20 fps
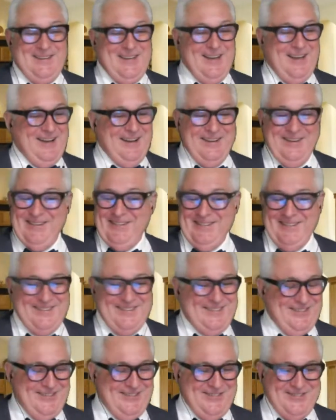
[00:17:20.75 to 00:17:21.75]

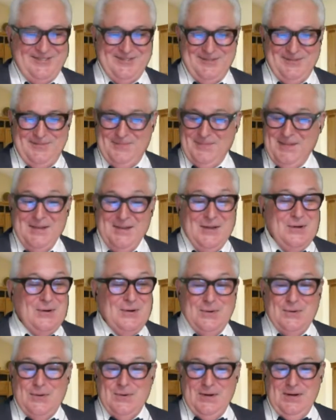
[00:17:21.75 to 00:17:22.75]
Don't do them
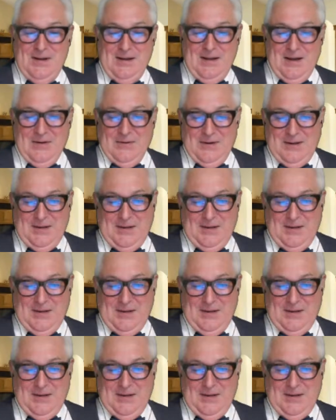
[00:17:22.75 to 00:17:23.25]
ordinary.